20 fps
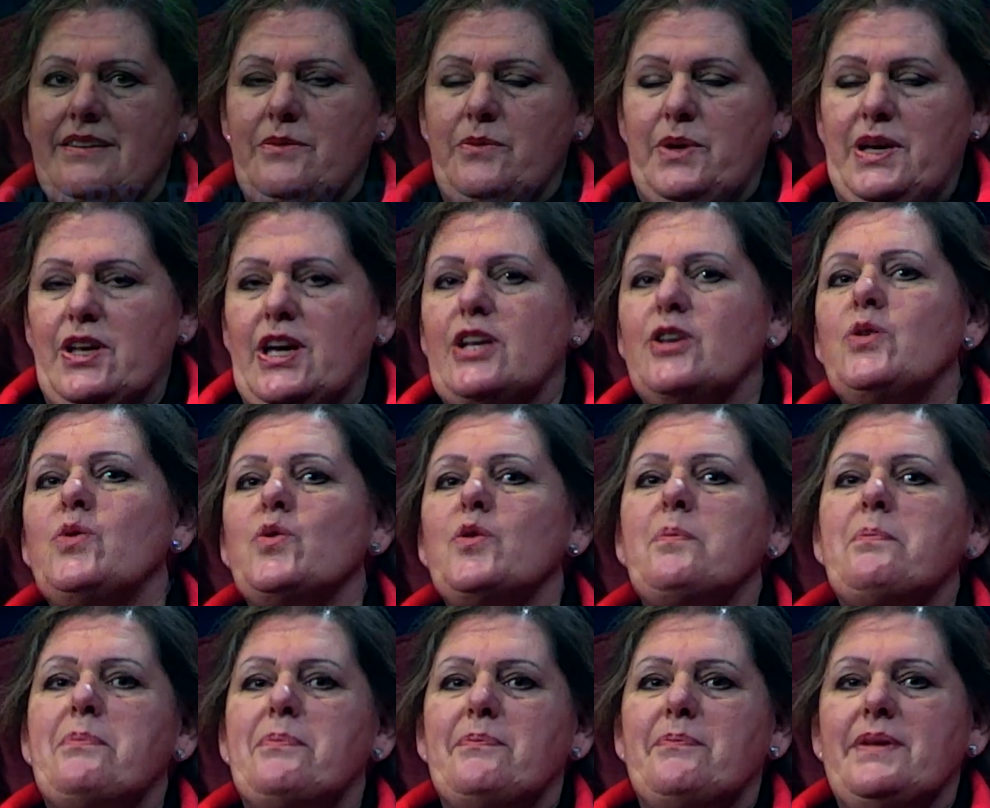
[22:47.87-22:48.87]
I look,
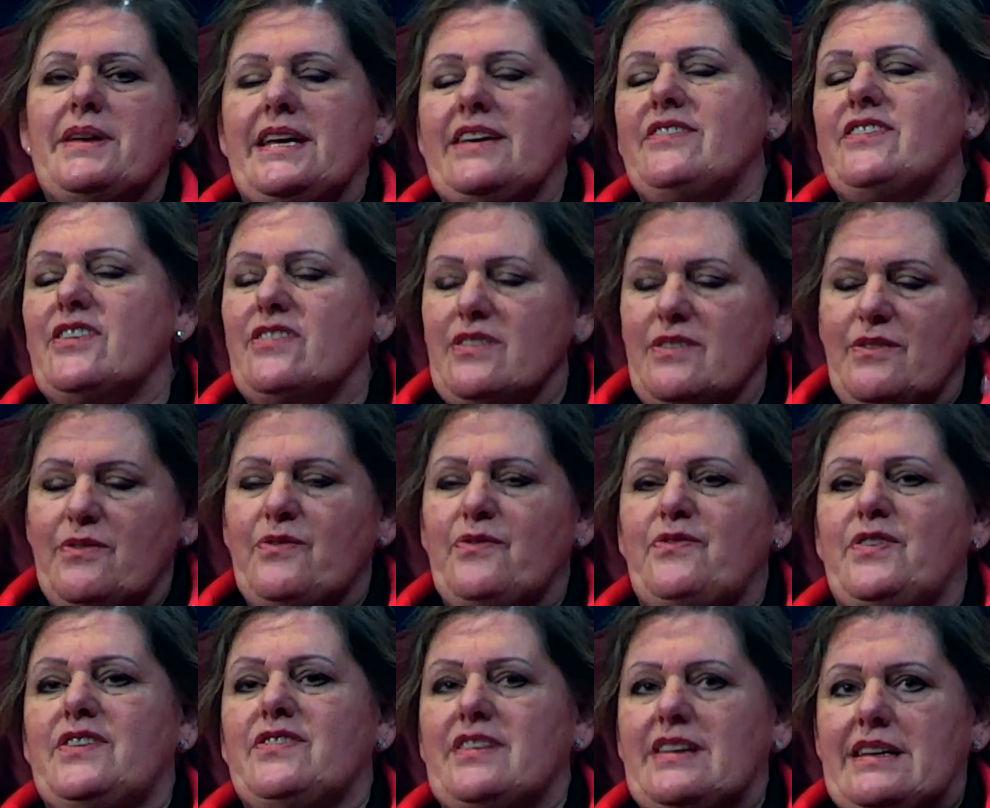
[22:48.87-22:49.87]
it doesn't
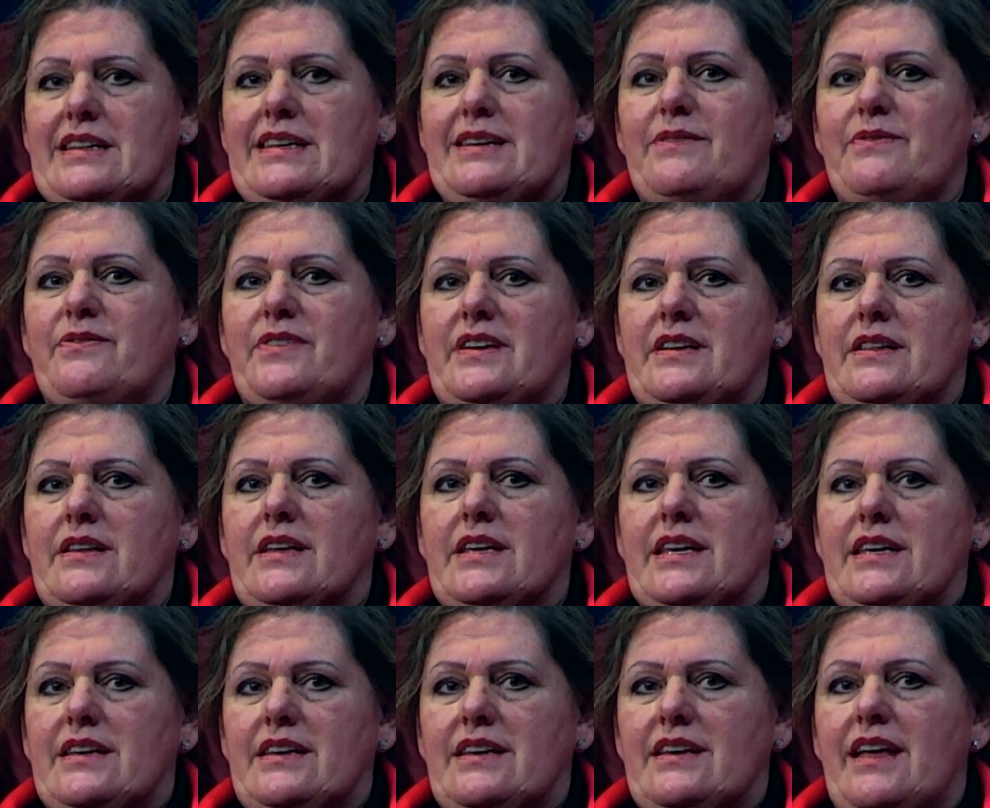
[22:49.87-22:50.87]
physically feel
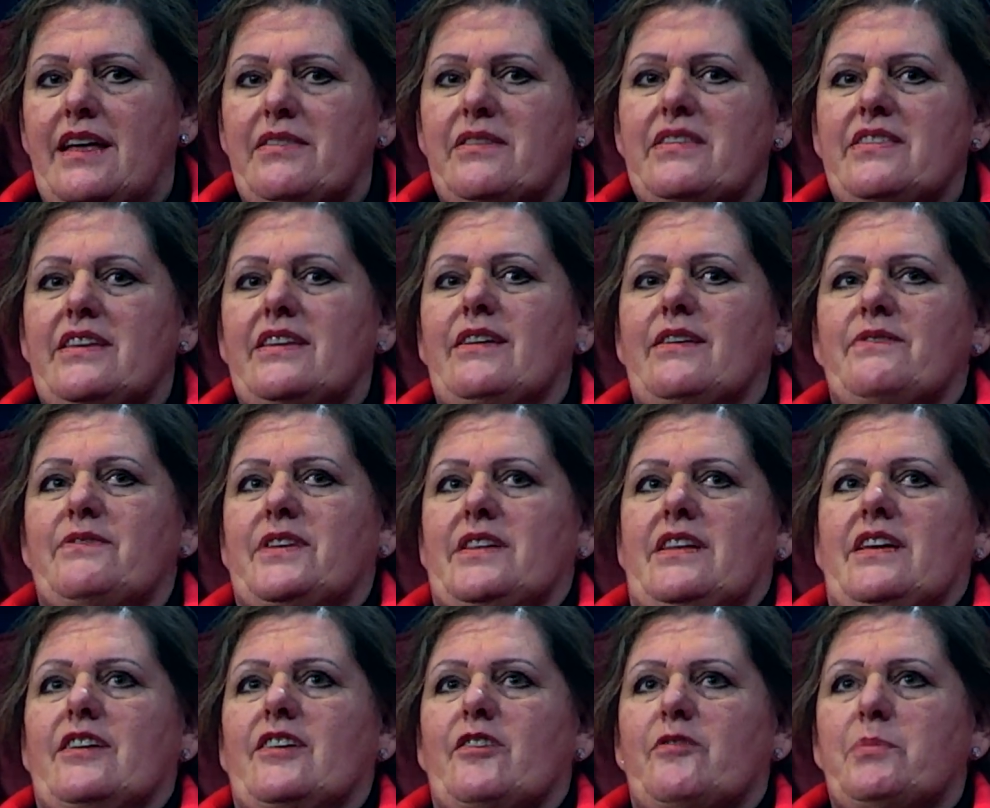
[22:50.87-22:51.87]
like it, other than I felt
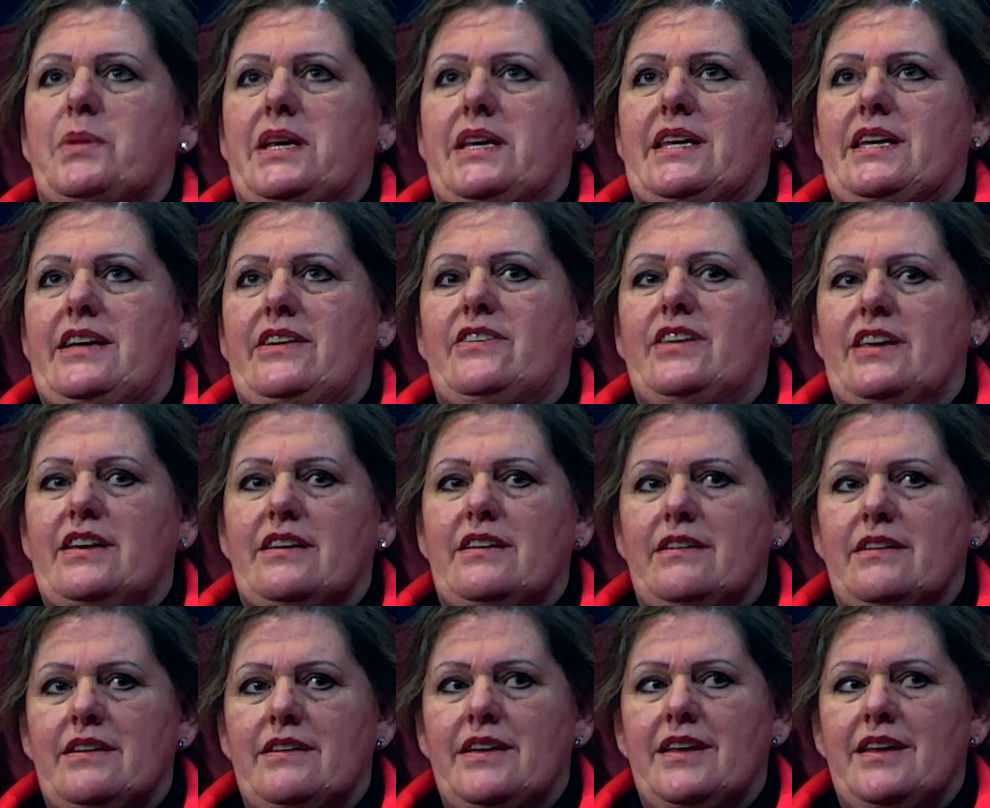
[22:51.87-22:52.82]
like I've been eating a lot.